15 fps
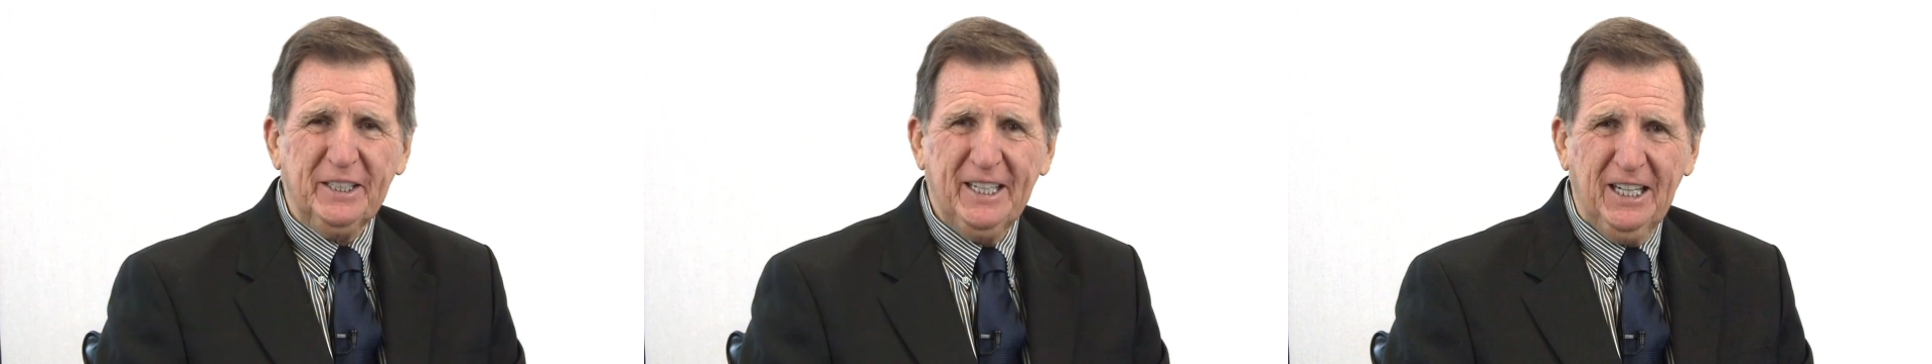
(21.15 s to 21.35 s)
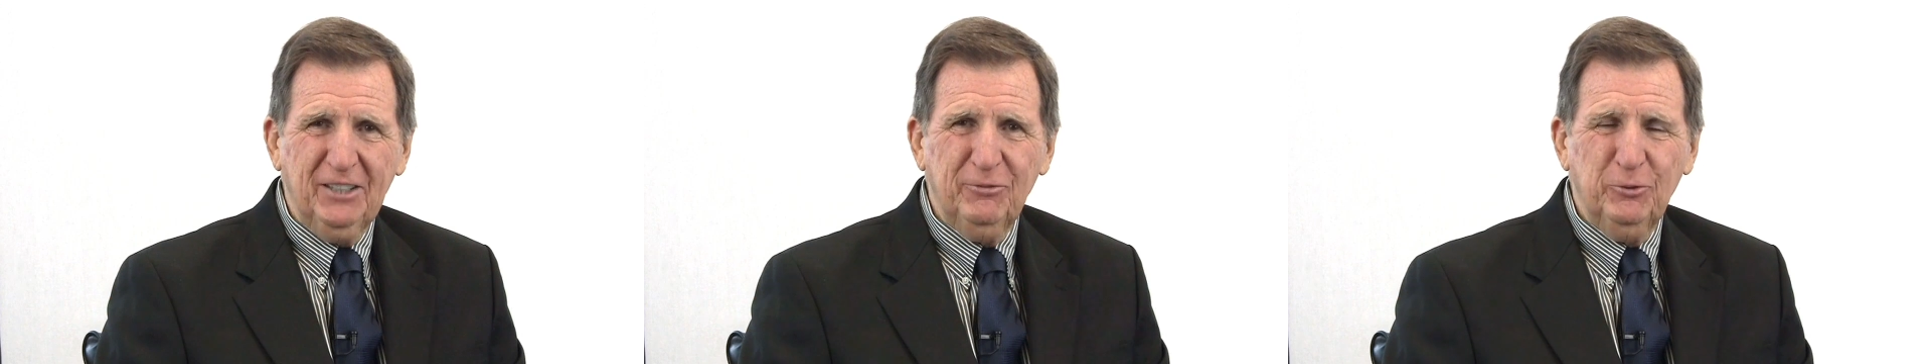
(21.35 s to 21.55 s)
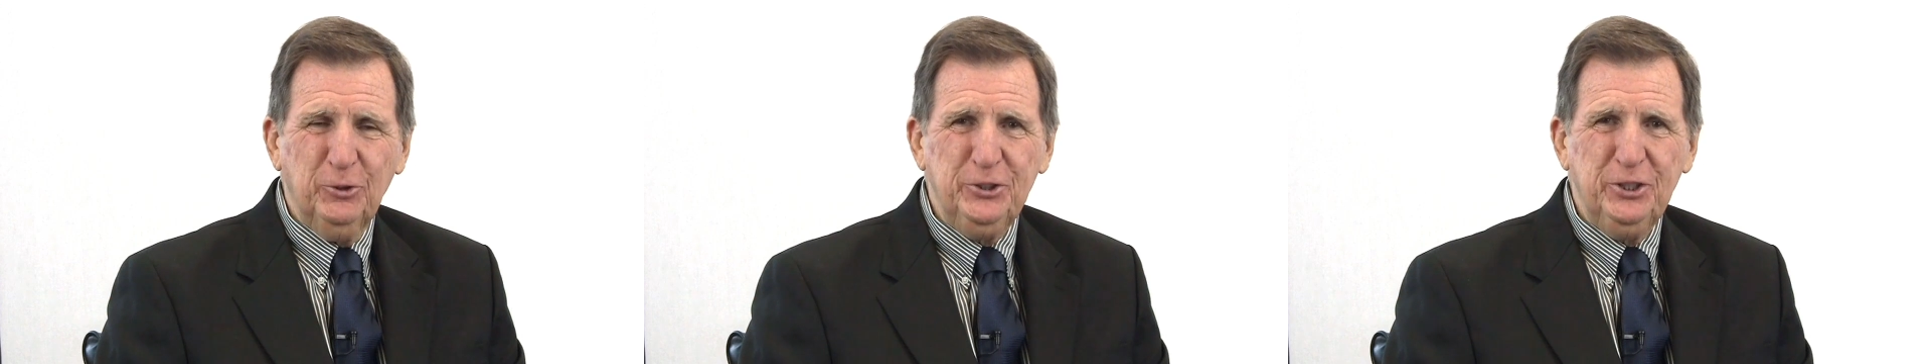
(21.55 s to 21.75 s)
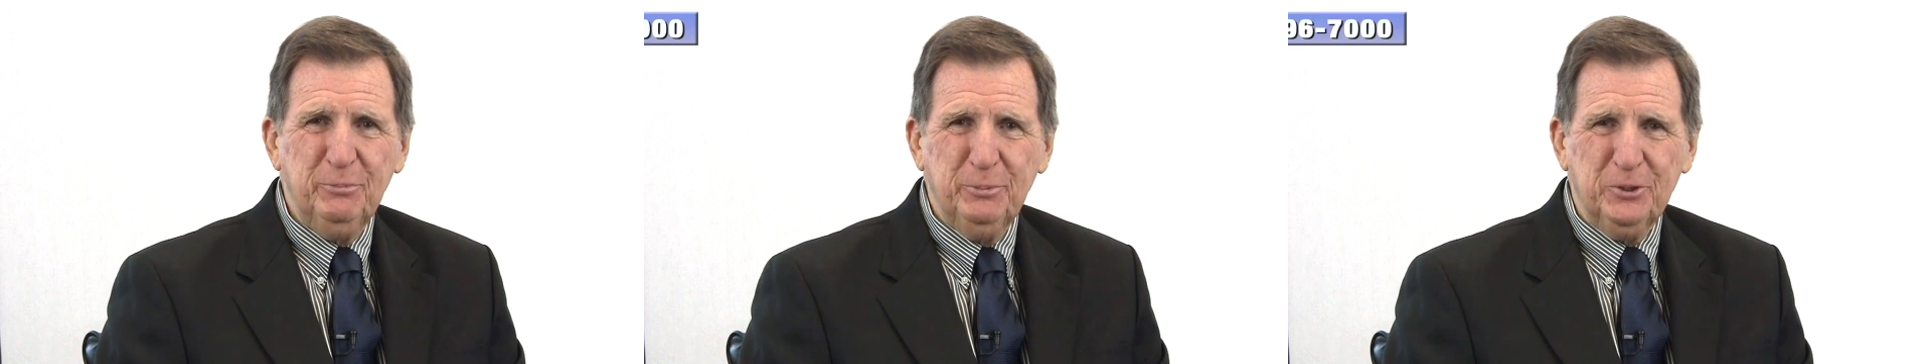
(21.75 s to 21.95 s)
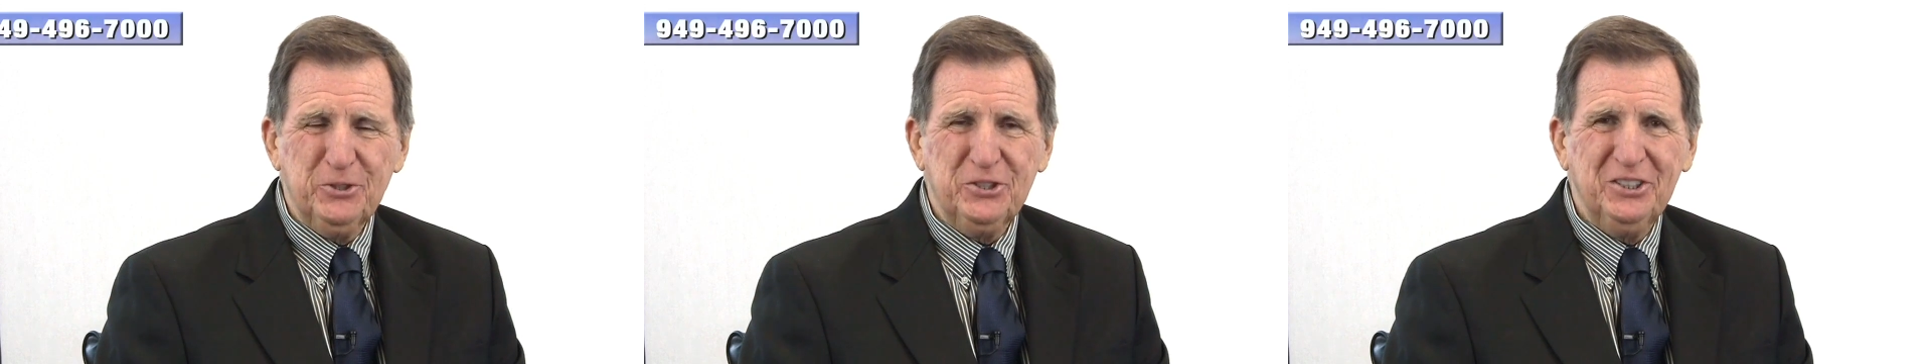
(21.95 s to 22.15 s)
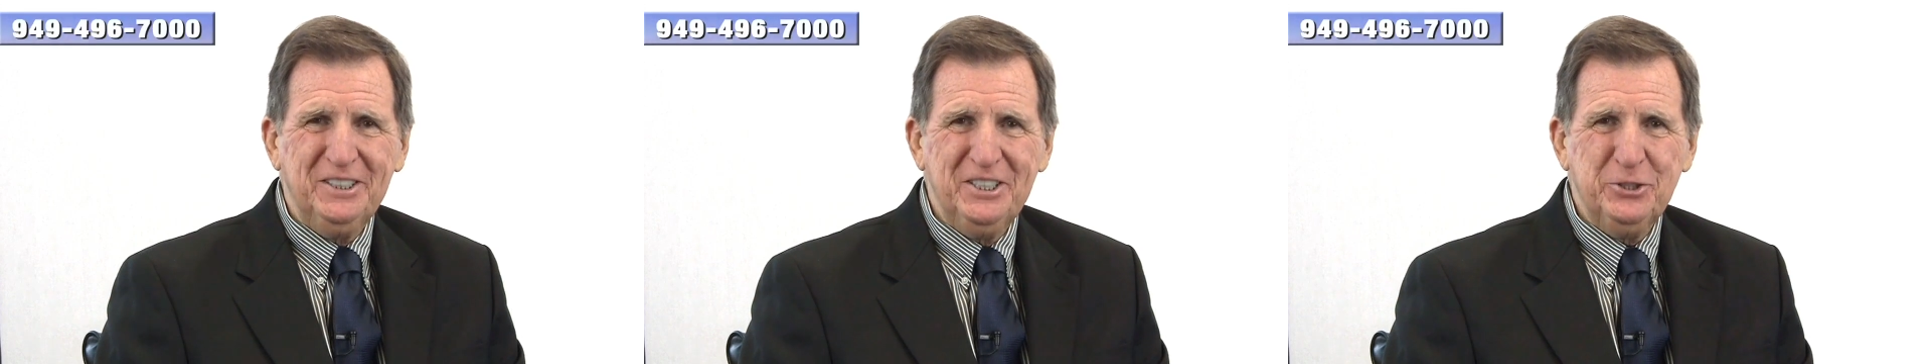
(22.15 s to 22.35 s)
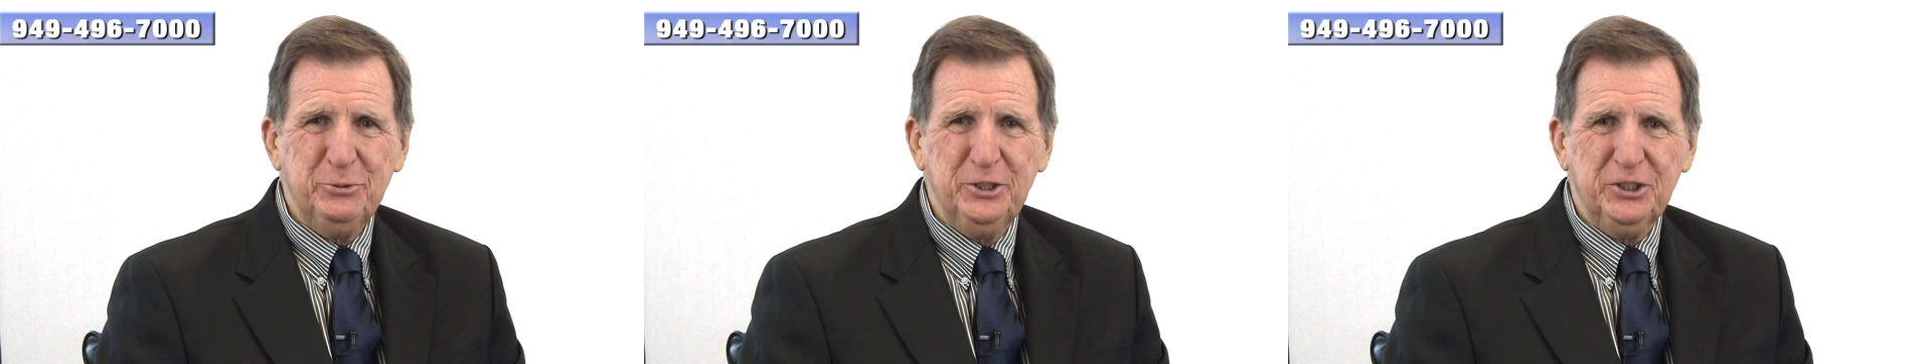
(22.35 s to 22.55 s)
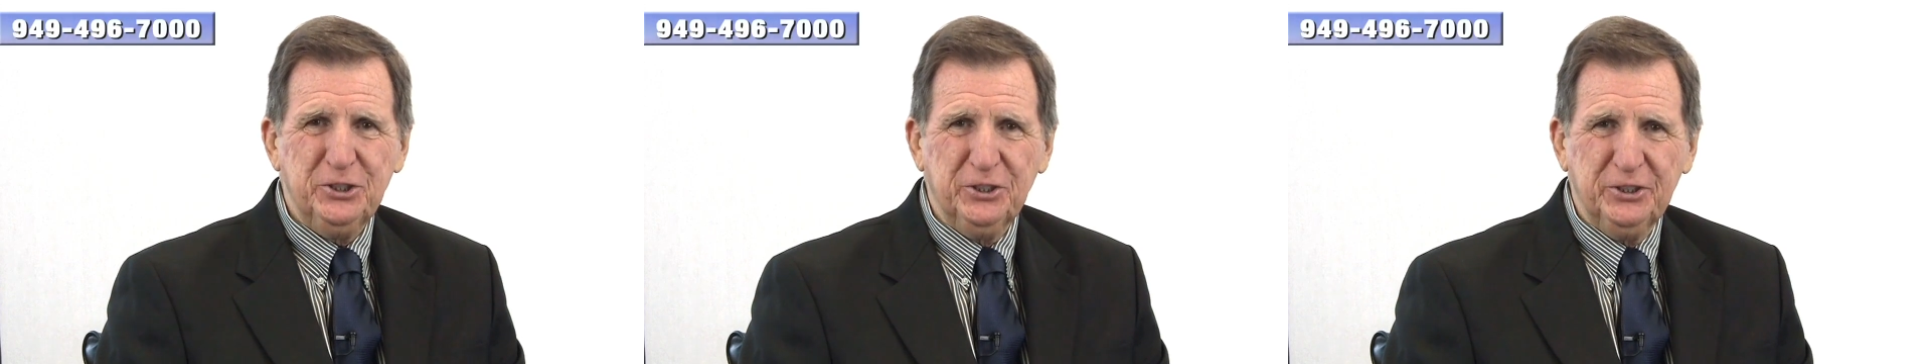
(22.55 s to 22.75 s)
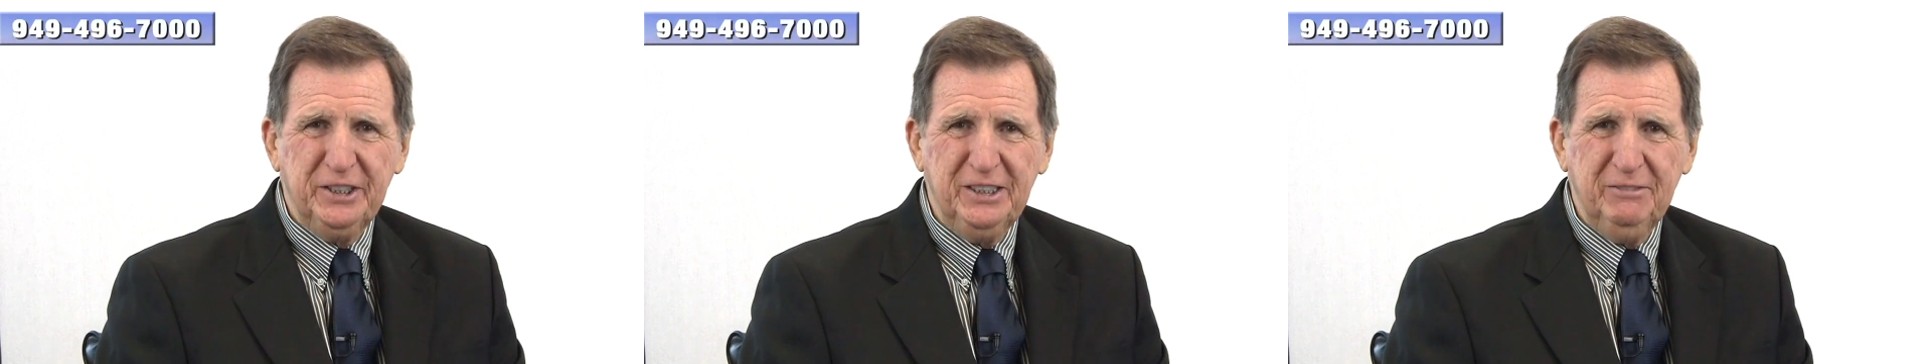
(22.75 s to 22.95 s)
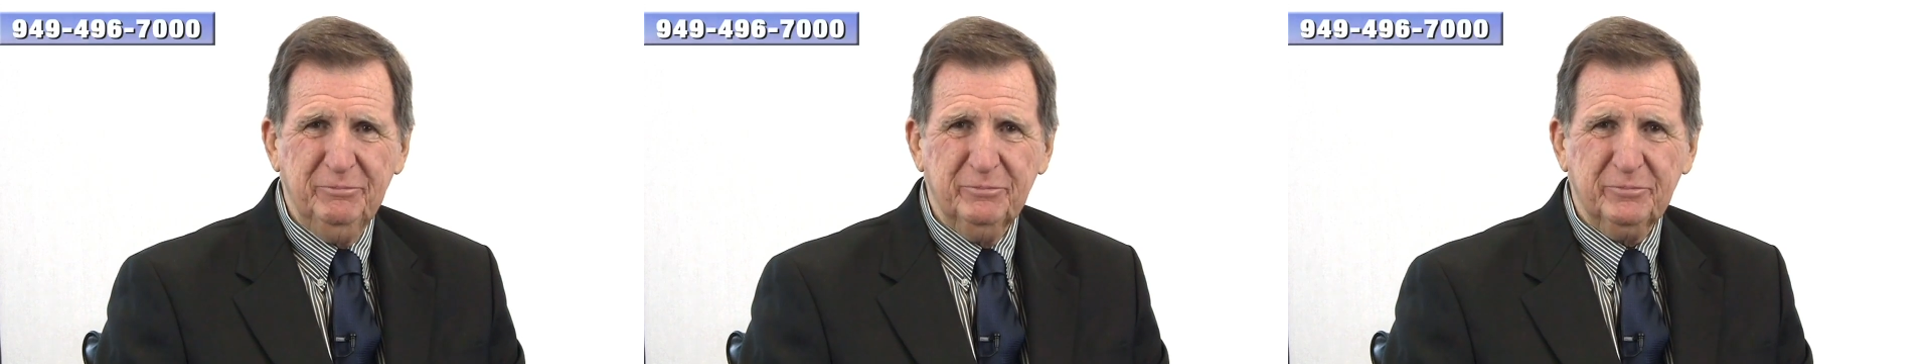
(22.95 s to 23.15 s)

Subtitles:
California personal injury attorney.